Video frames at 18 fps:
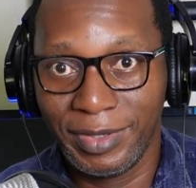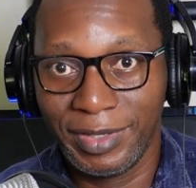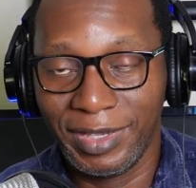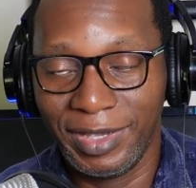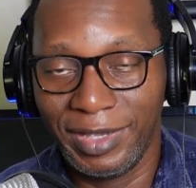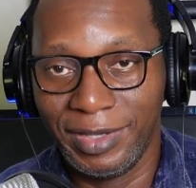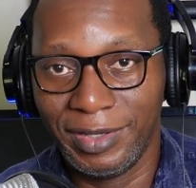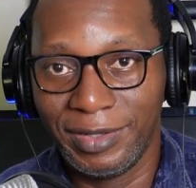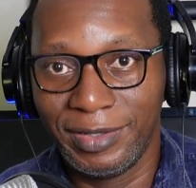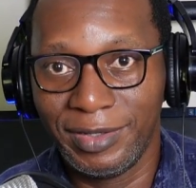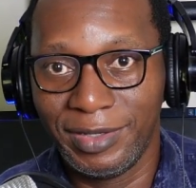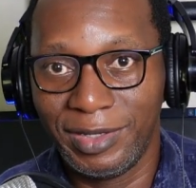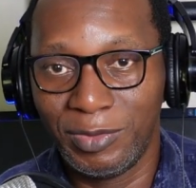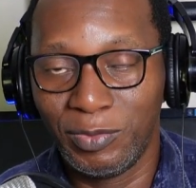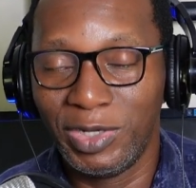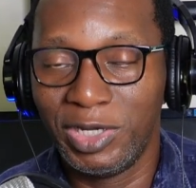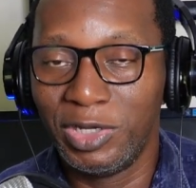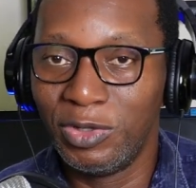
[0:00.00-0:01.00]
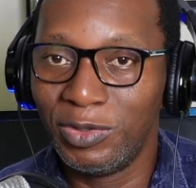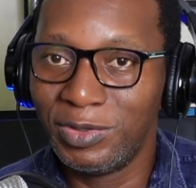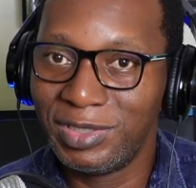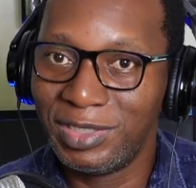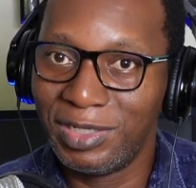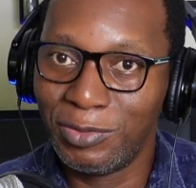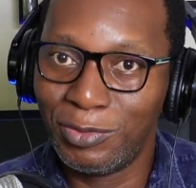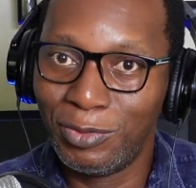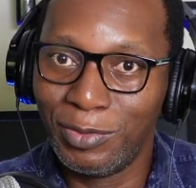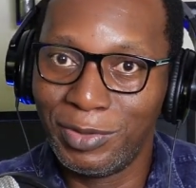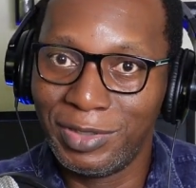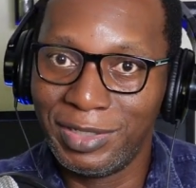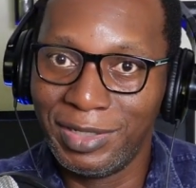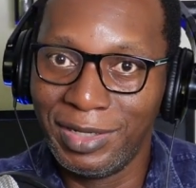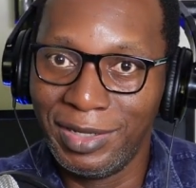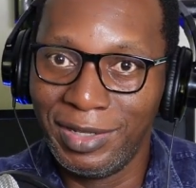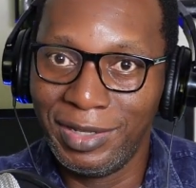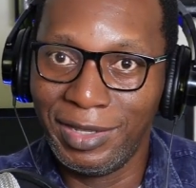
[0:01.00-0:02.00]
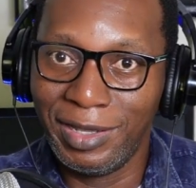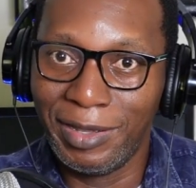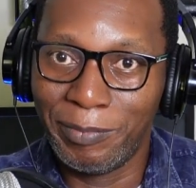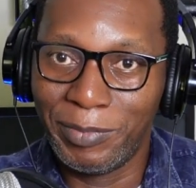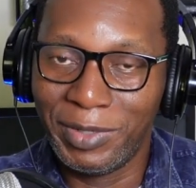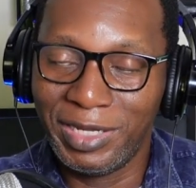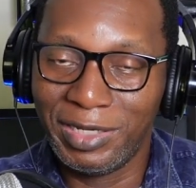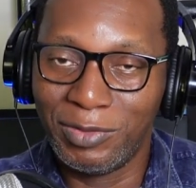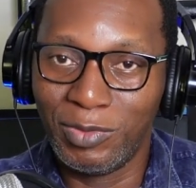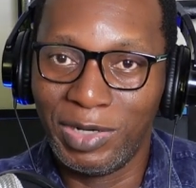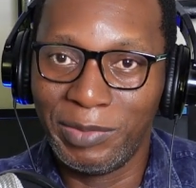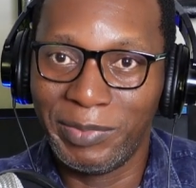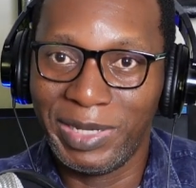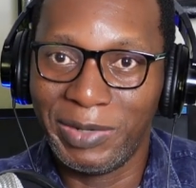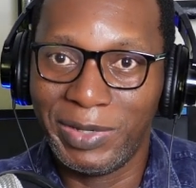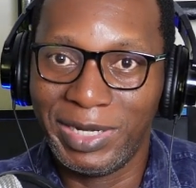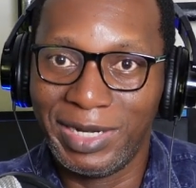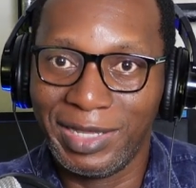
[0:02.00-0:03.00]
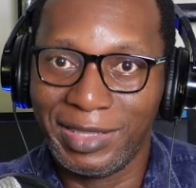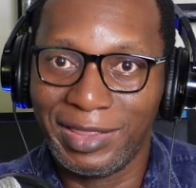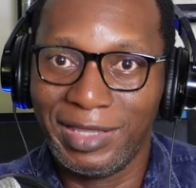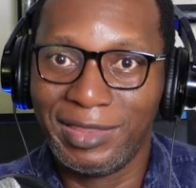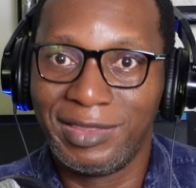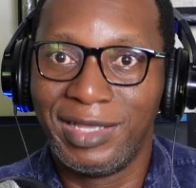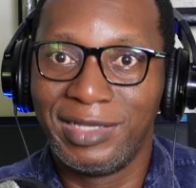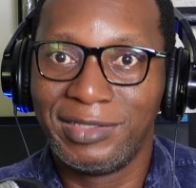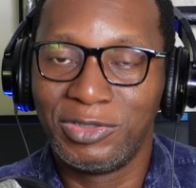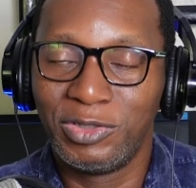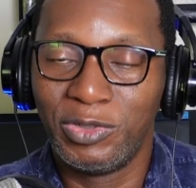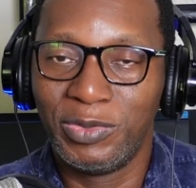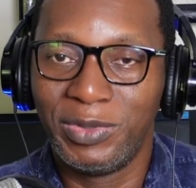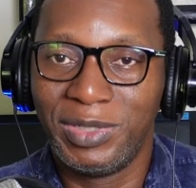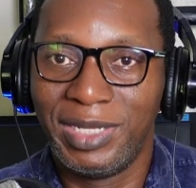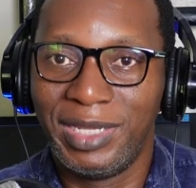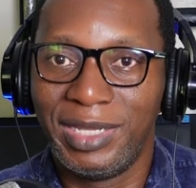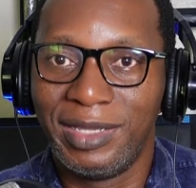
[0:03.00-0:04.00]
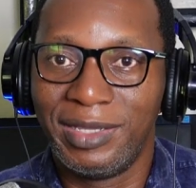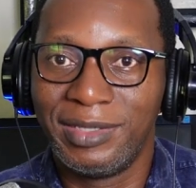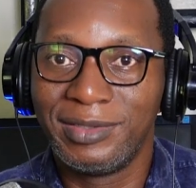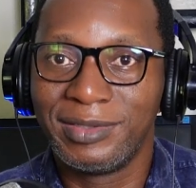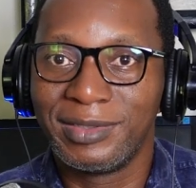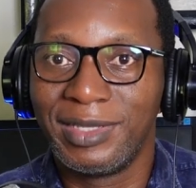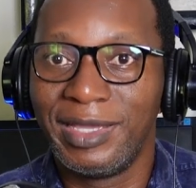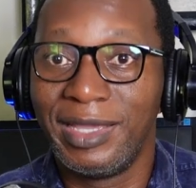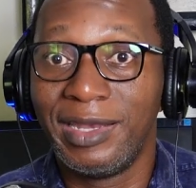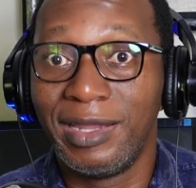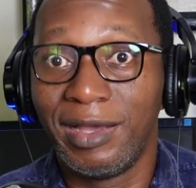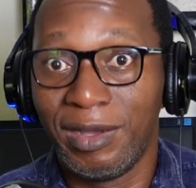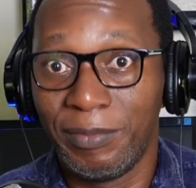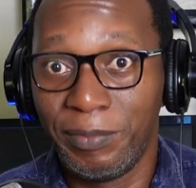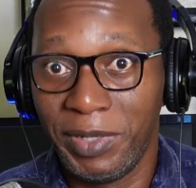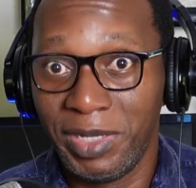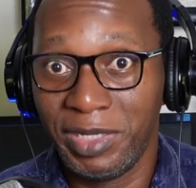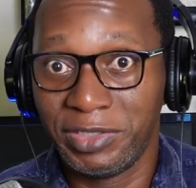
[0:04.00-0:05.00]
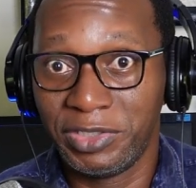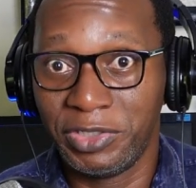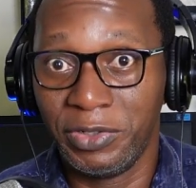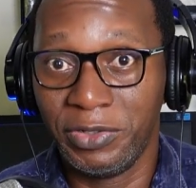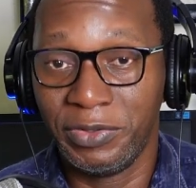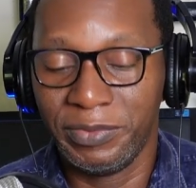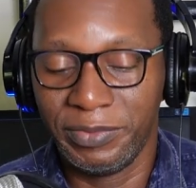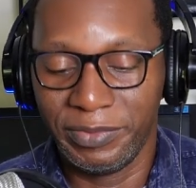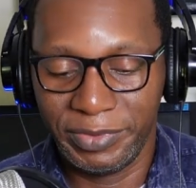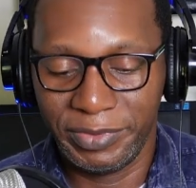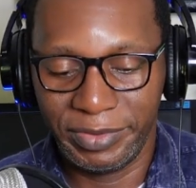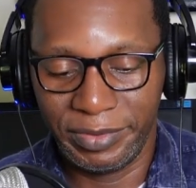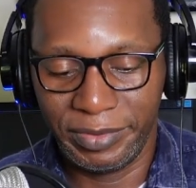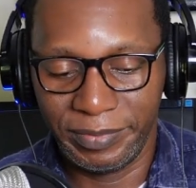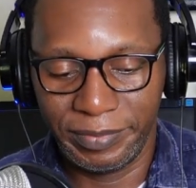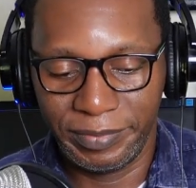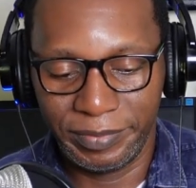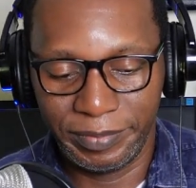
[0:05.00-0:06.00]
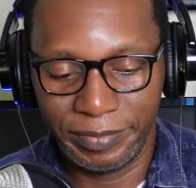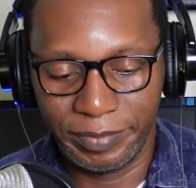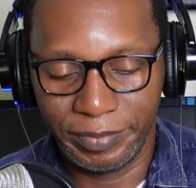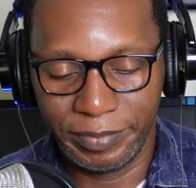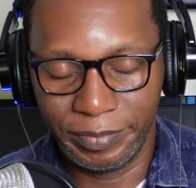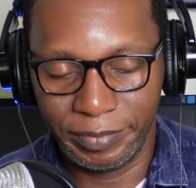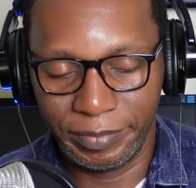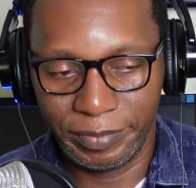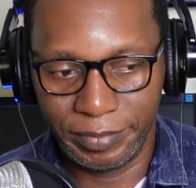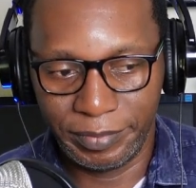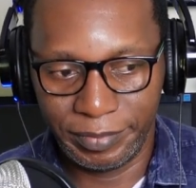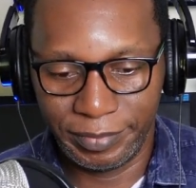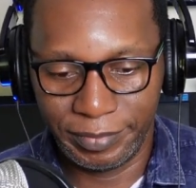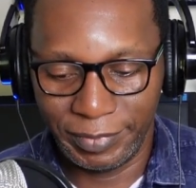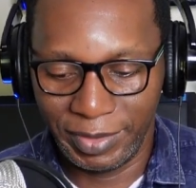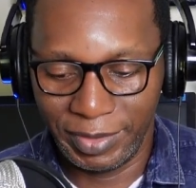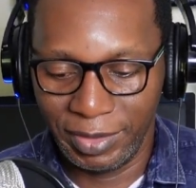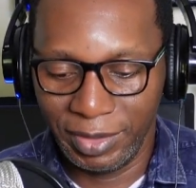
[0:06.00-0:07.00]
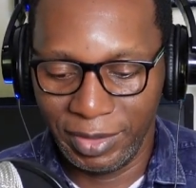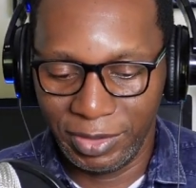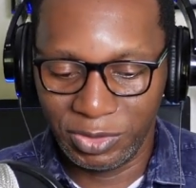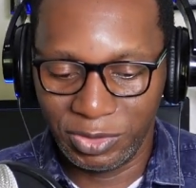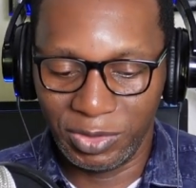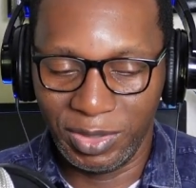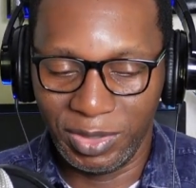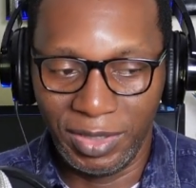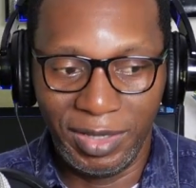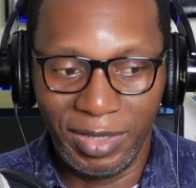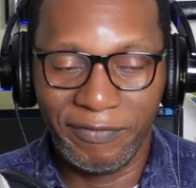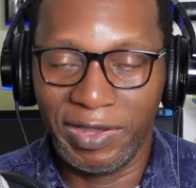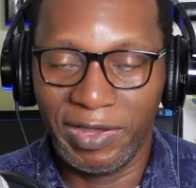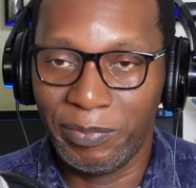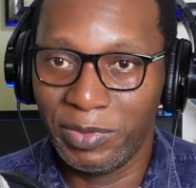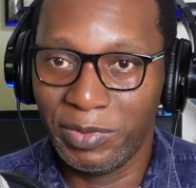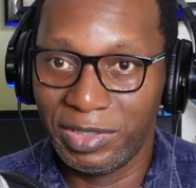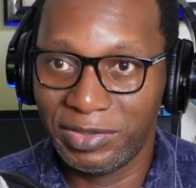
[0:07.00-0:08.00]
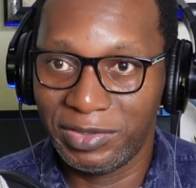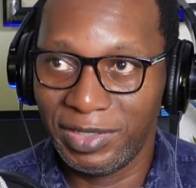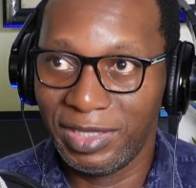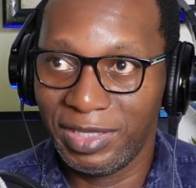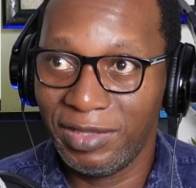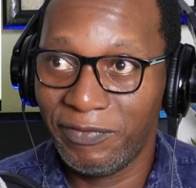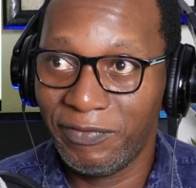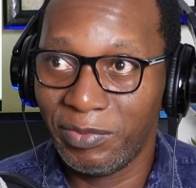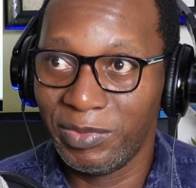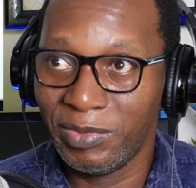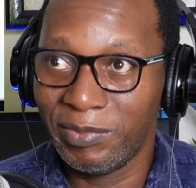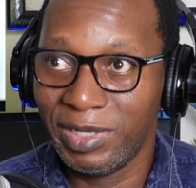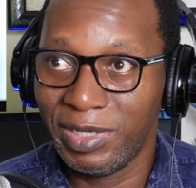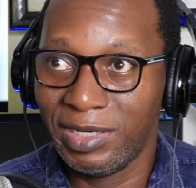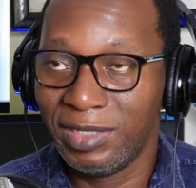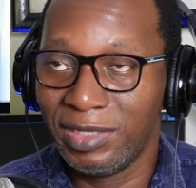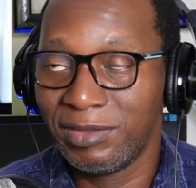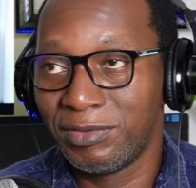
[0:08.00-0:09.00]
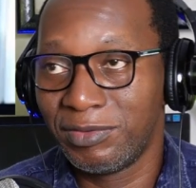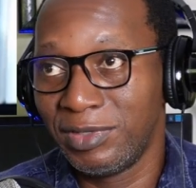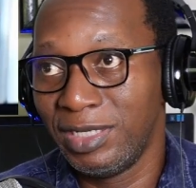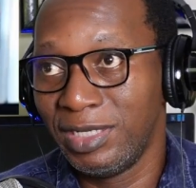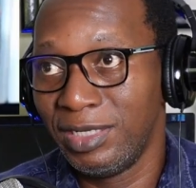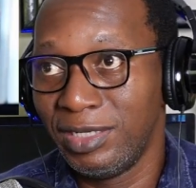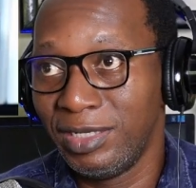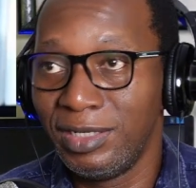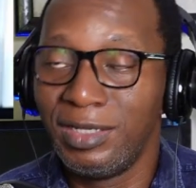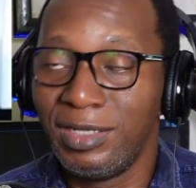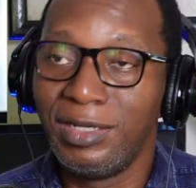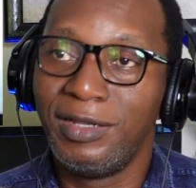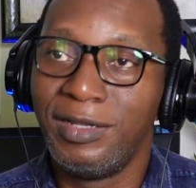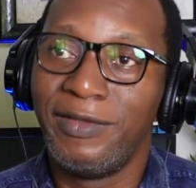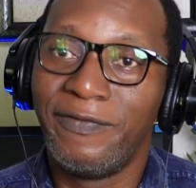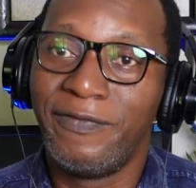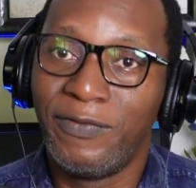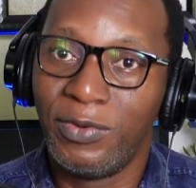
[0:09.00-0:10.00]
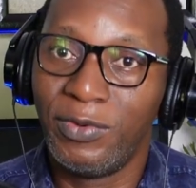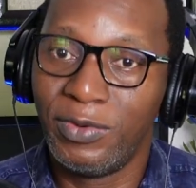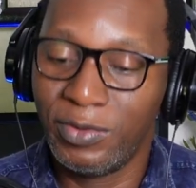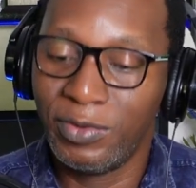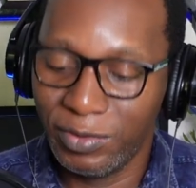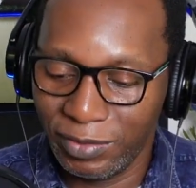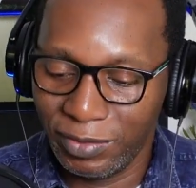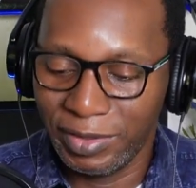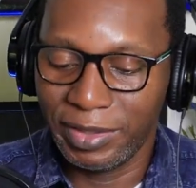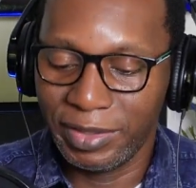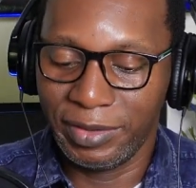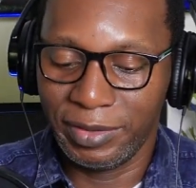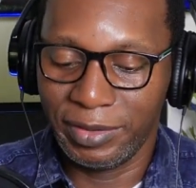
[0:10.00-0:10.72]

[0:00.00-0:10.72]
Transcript: okay, and when notes in a chord are played one by one like that, that's known as an arpeggio. So if I put it together from the beginning, 3, 4.